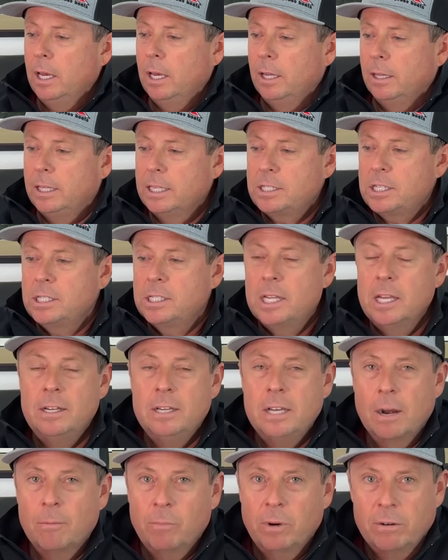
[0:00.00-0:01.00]
this is the
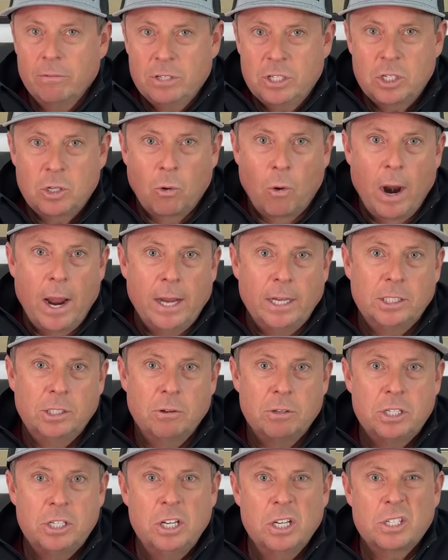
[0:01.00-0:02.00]
number of strikes, so
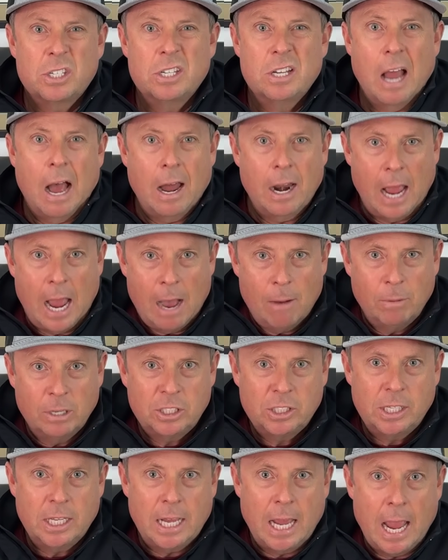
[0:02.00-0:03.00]
it's just not how
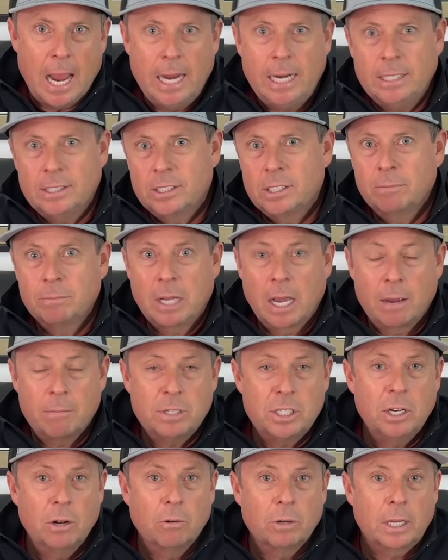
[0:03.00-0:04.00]
much they ate.
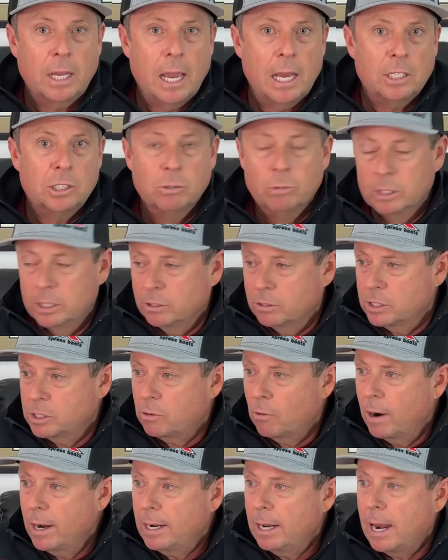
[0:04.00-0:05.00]
Sometimes you don't catch what you're
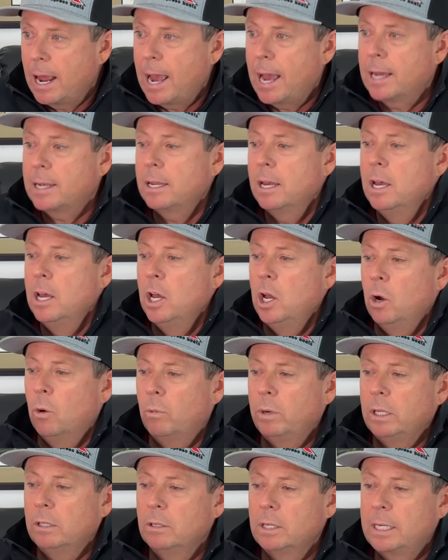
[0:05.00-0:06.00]
striking at.
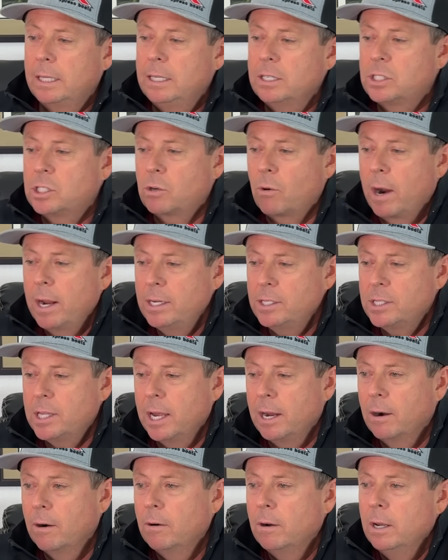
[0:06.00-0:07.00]
When you look at the strikes
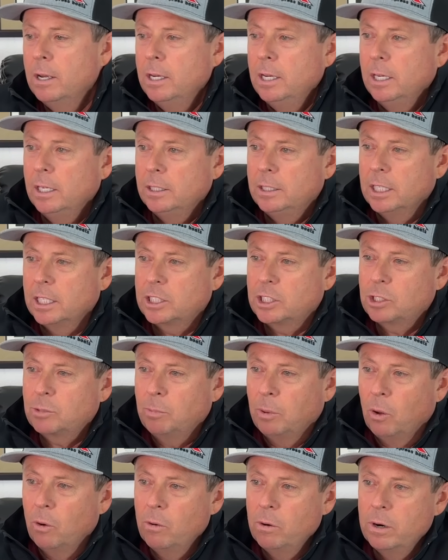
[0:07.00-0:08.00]
there, the
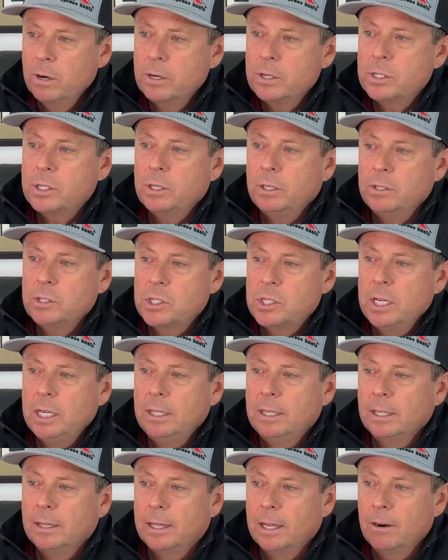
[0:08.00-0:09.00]
explorers, you see
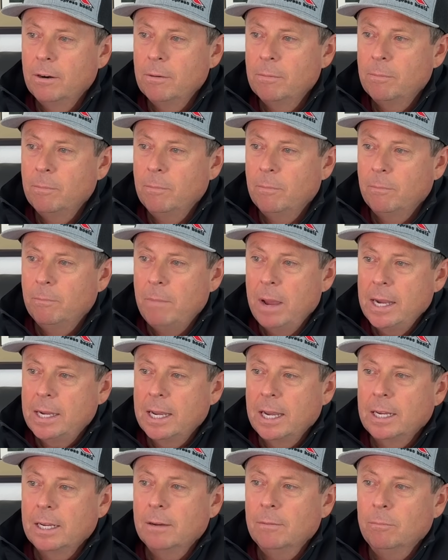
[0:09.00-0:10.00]
that they're
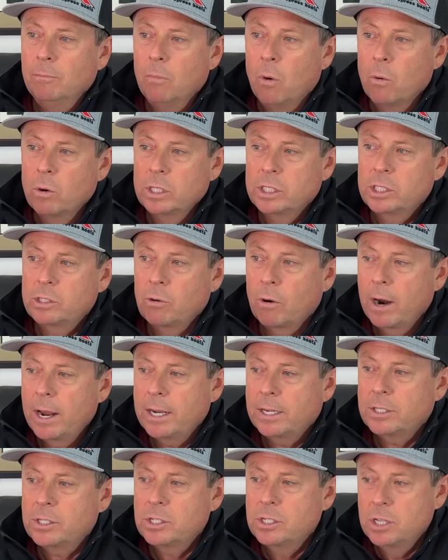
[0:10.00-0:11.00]
making more
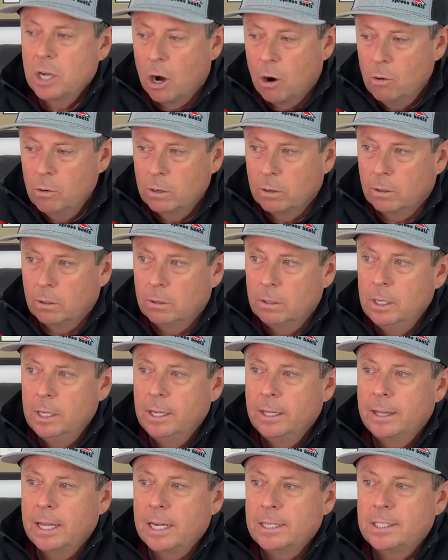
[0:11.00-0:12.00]
strikes total.
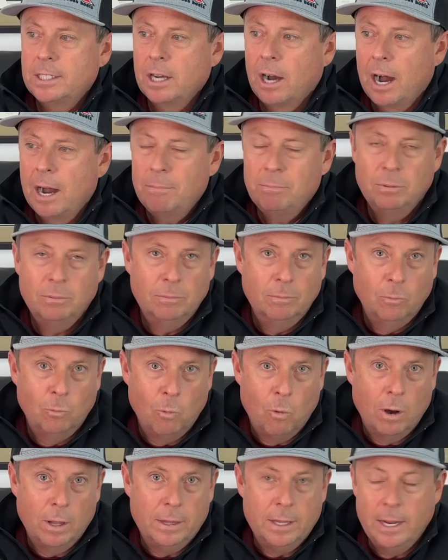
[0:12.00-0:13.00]
That top
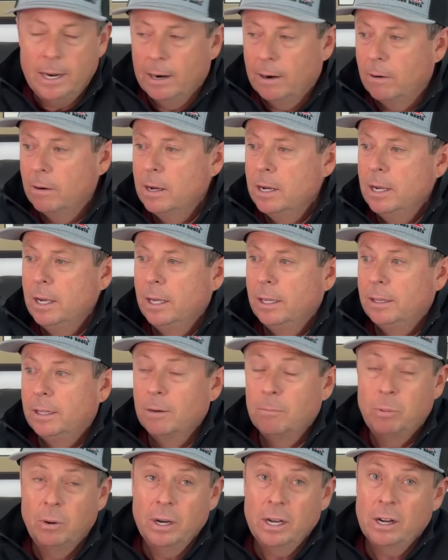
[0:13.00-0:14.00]
one there,
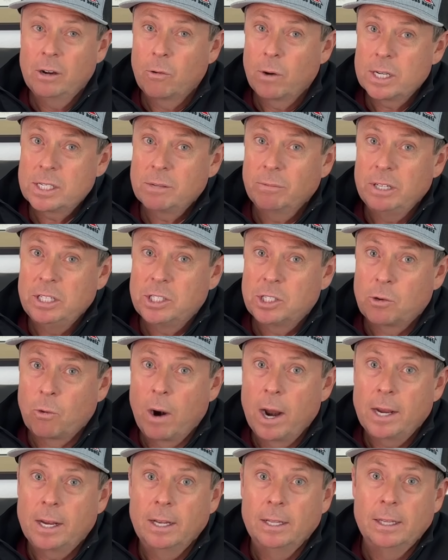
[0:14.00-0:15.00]
they're pretty aggressively
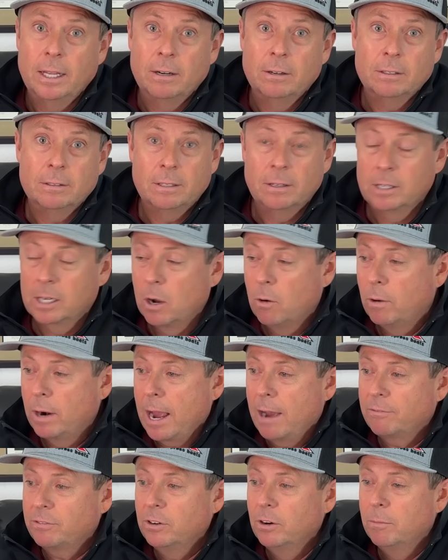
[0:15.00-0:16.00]
striking. They're they're going
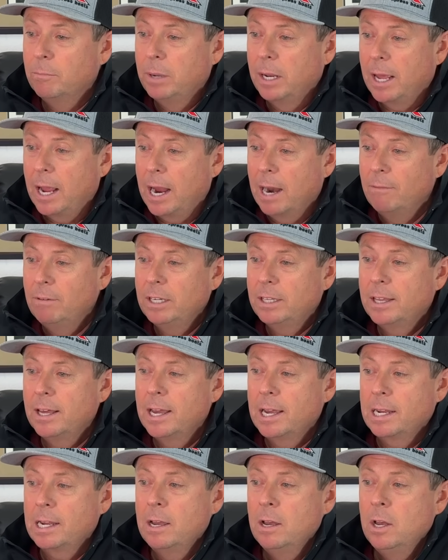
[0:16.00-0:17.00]
after a bit of
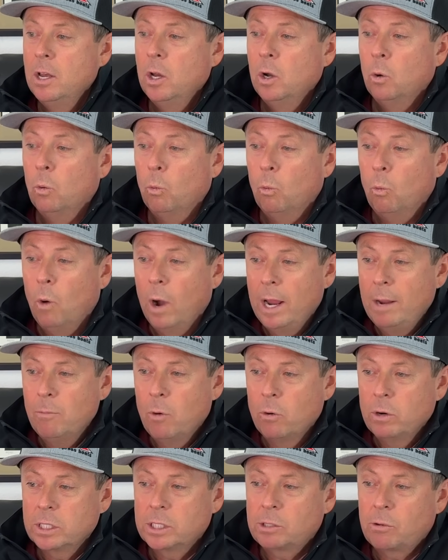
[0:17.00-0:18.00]
everything. Way
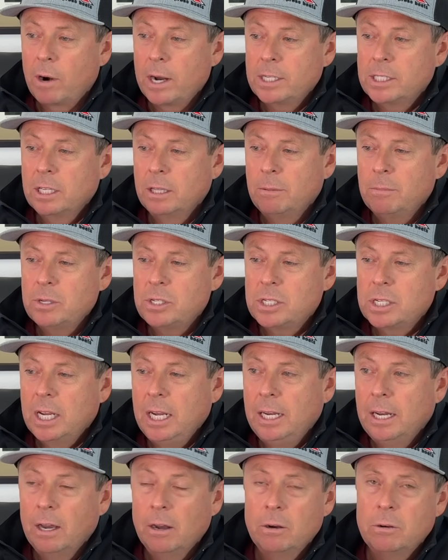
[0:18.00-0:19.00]
more strikes on the
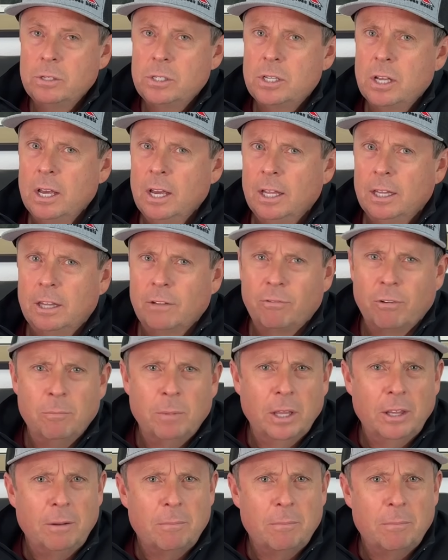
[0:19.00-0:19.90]
mosquitoes. The familiar